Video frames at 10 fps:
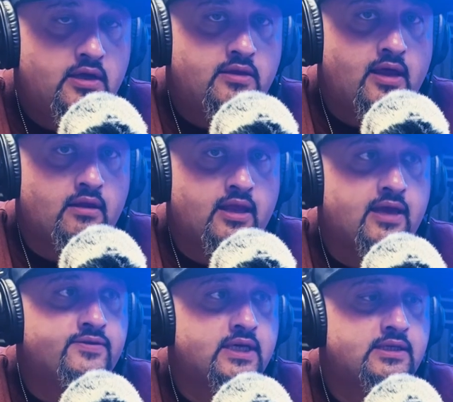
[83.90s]
that
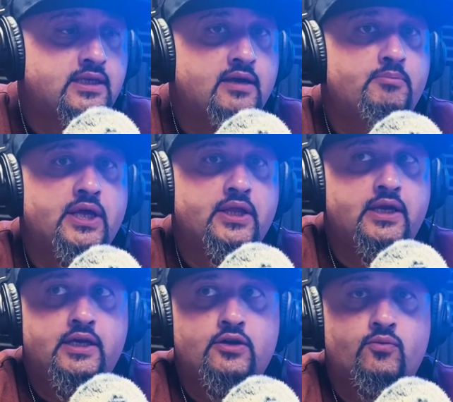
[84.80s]
gives us the
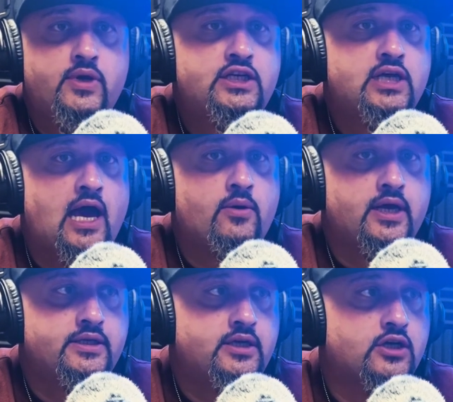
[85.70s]
ability to reach out
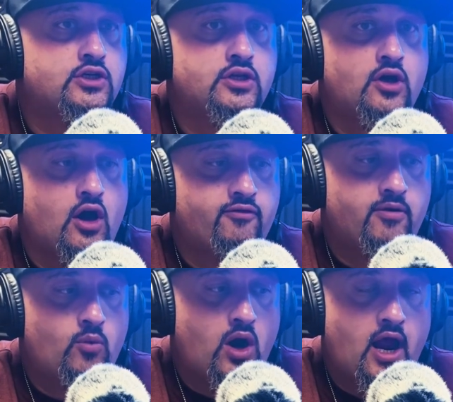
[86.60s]
and touch the dog
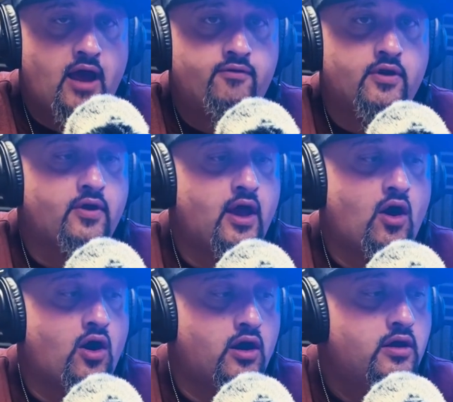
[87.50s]
from wherever they
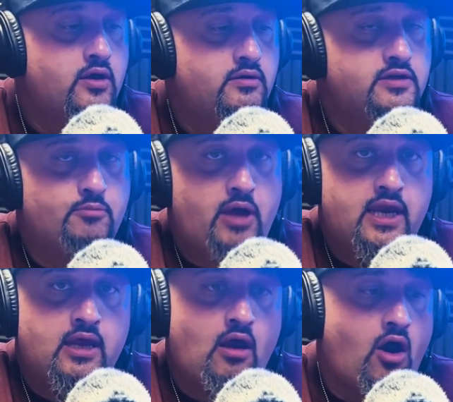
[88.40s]
are,
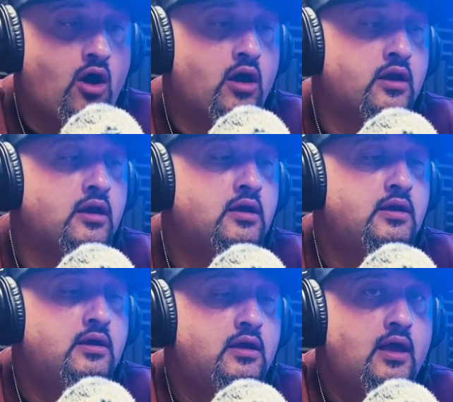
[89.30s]
depending on
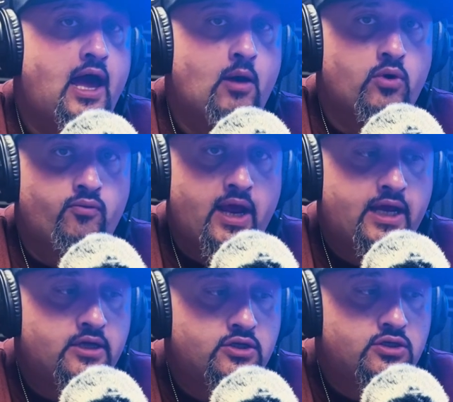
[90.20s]
our
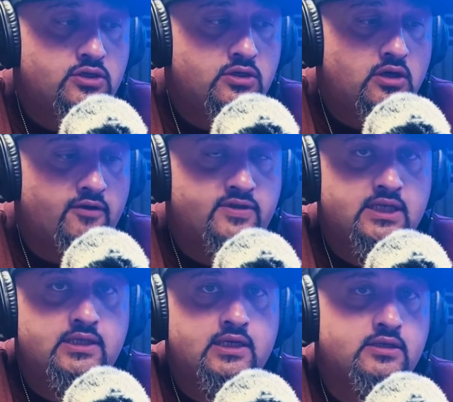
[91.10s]
range of
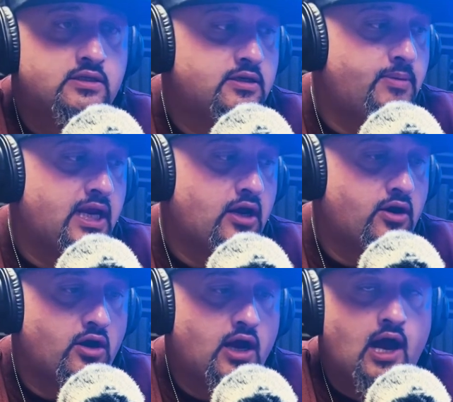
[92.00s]
distance, depending on
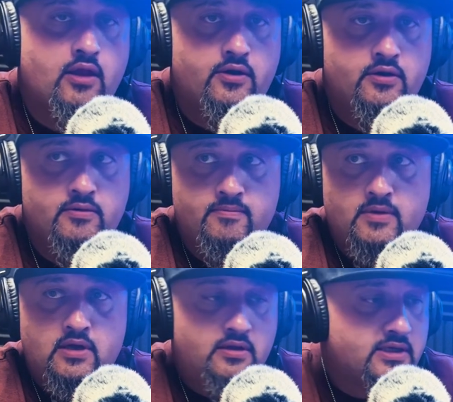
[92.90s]
our collar.
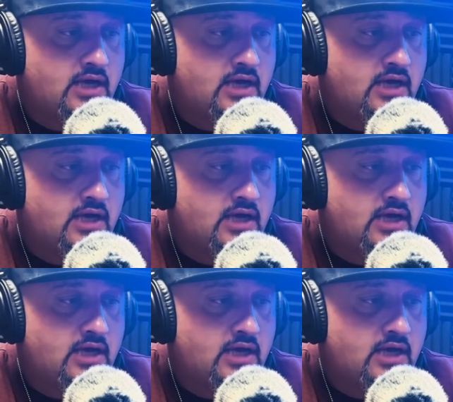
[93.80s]
This